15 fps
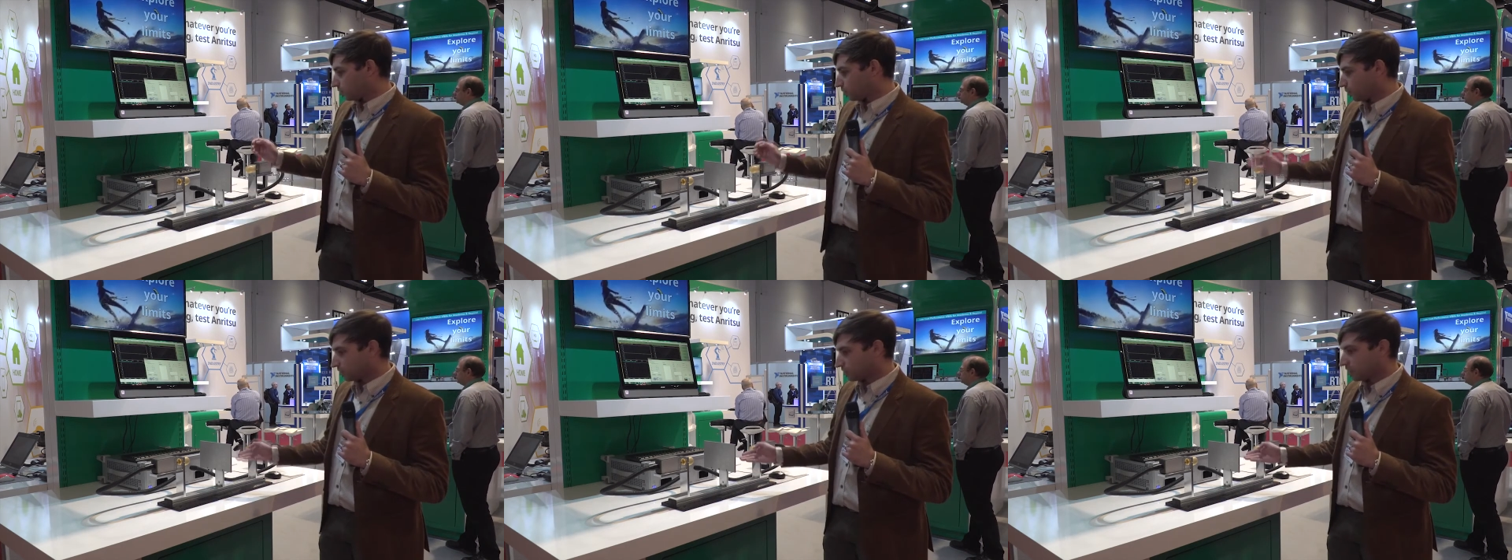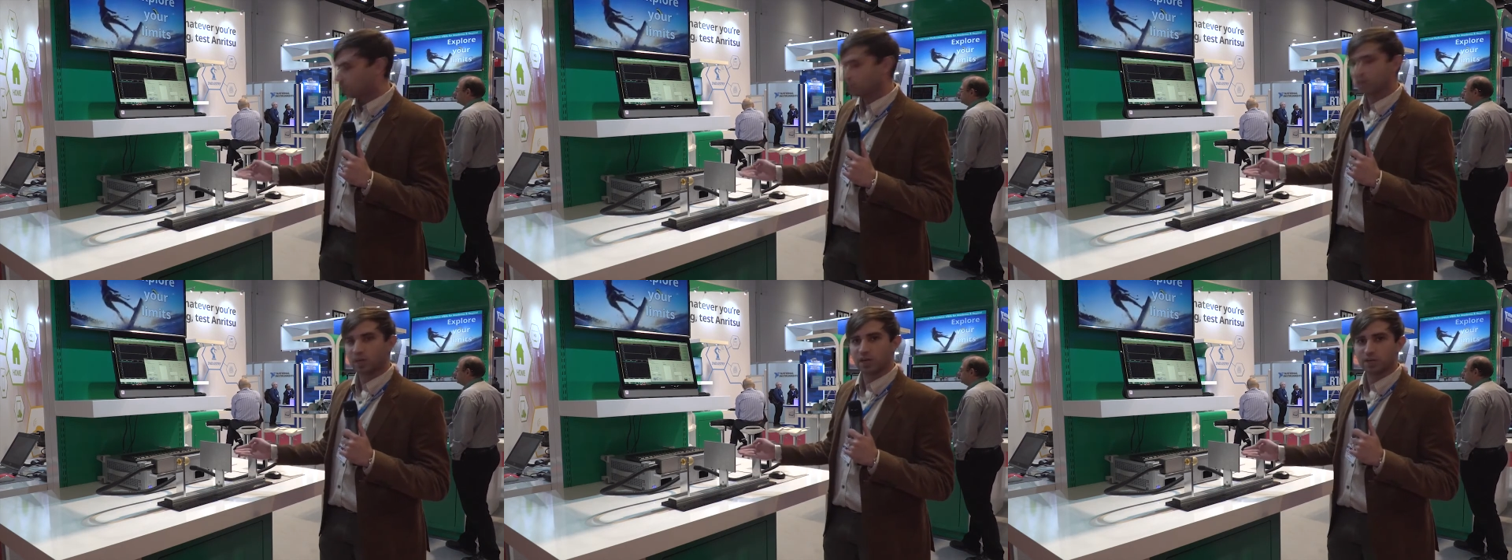We start
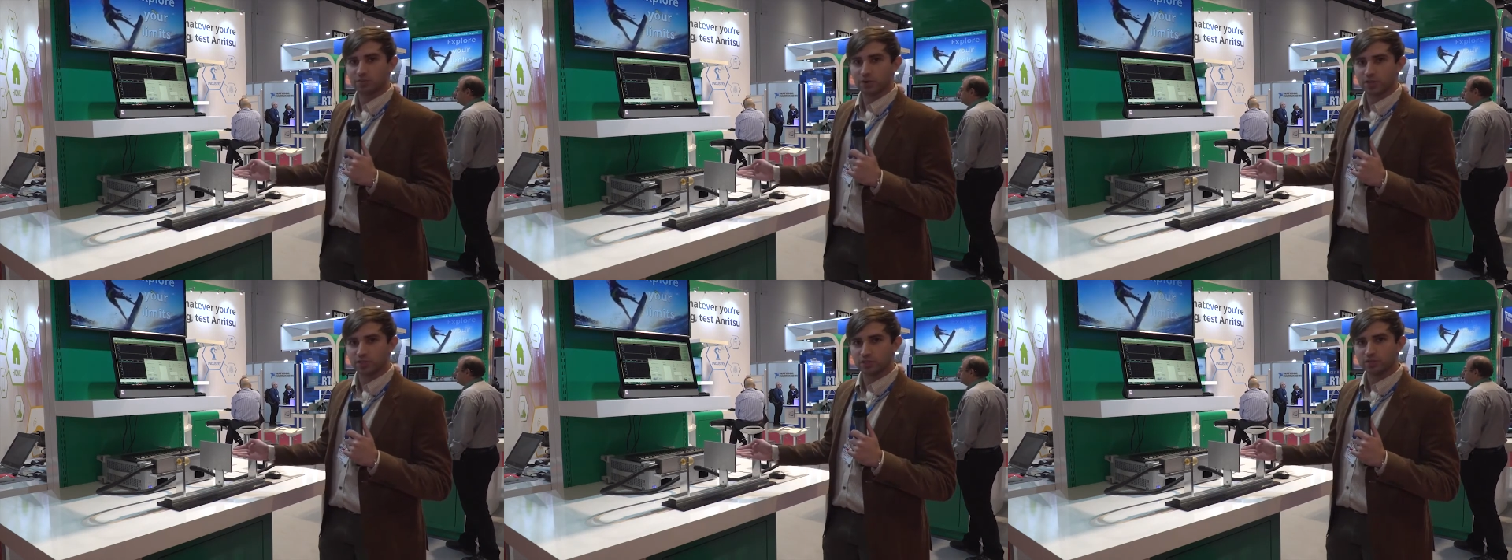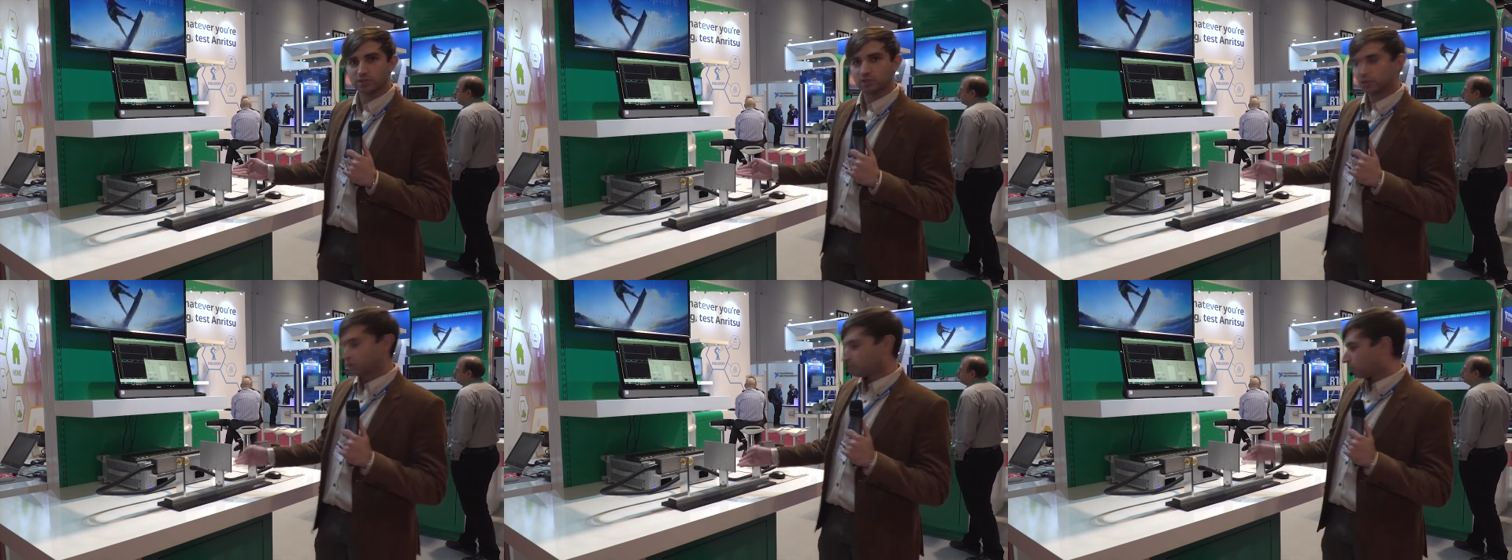with the calibration,
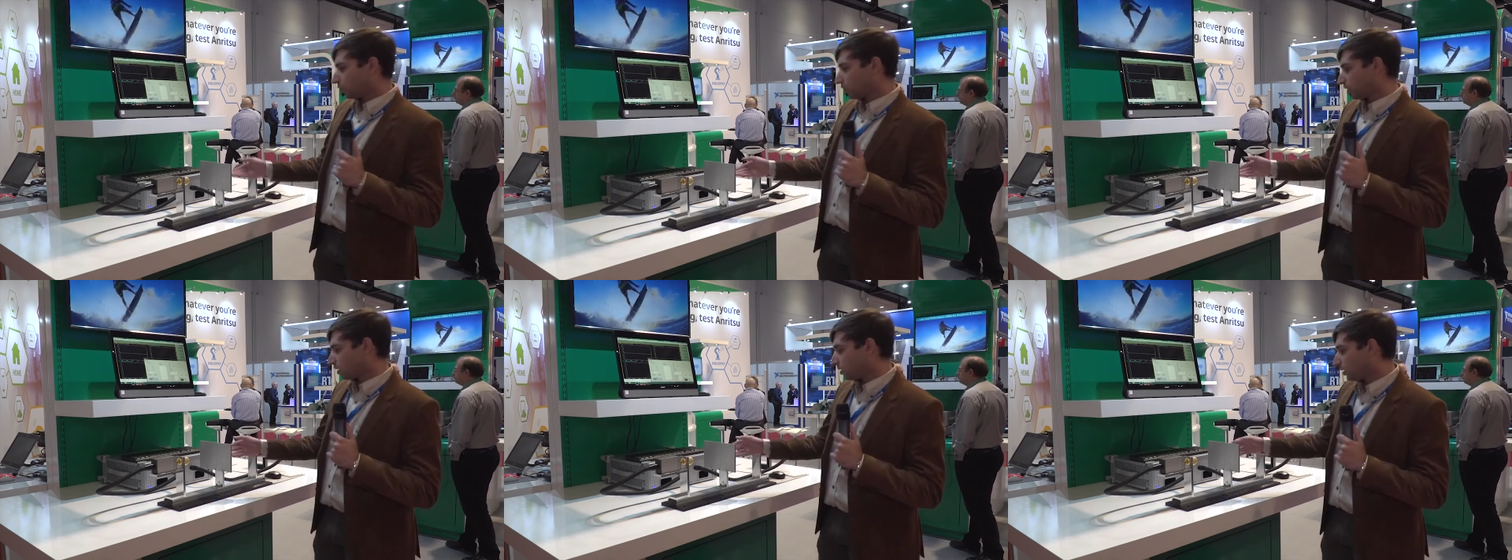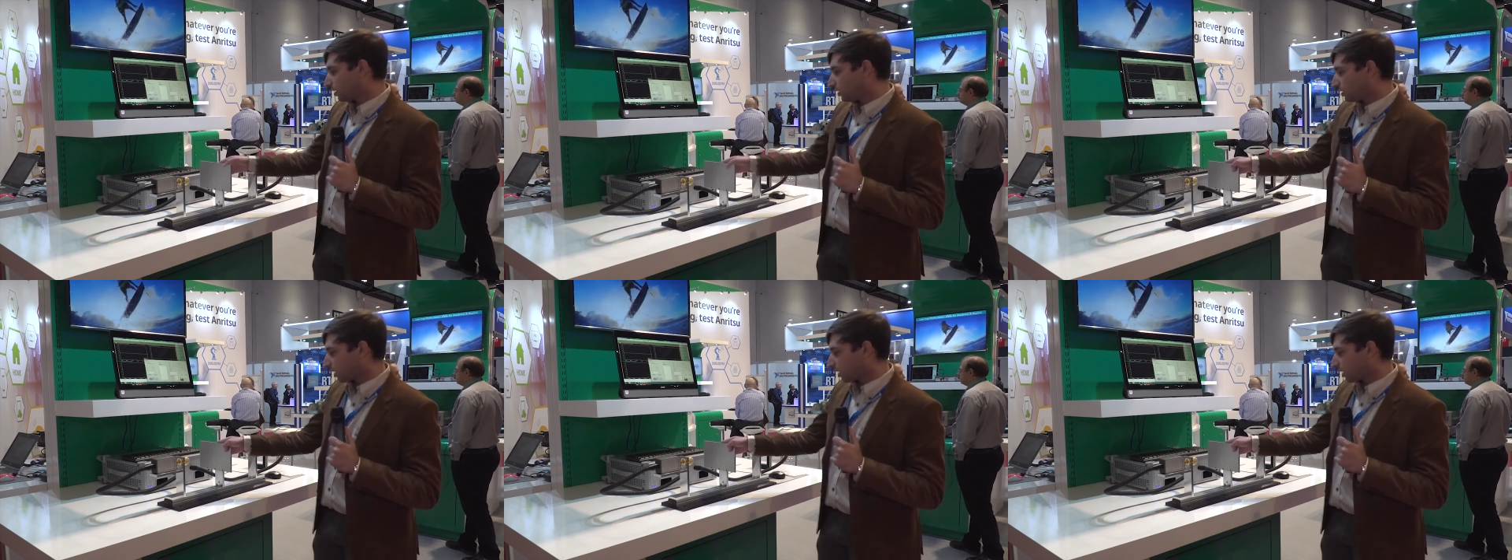and